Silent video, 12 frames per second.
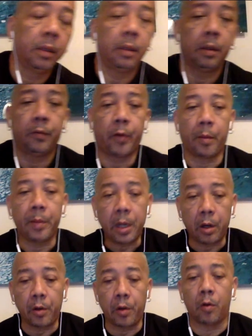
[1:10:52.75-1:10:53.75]
from
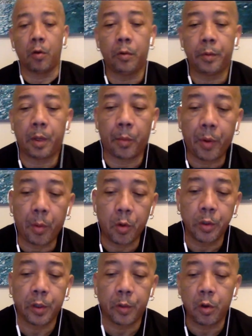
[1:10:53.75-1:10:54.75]
there now, a
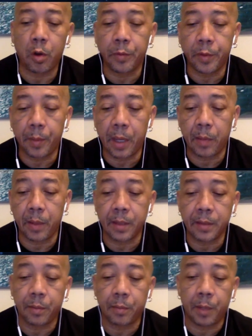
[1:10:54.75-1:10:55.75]
promoter will come to Miami and
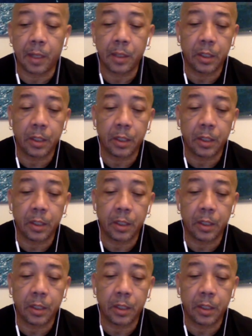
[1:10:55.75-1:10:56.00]
say Black